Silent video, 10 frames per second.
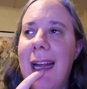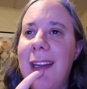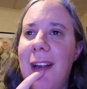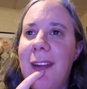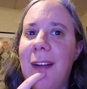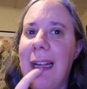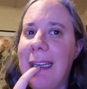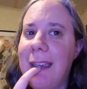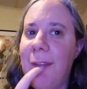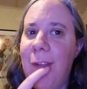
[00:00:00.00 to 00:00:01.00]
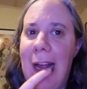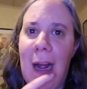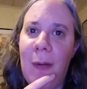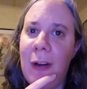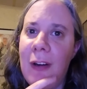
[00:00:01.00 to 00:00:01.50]
thought the
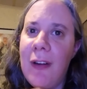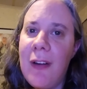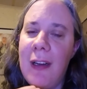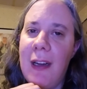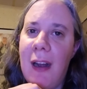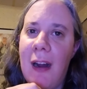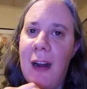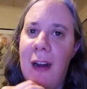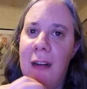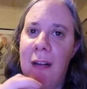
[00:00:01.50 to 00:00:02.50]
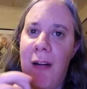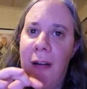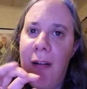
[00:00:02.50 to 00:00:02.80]
flour on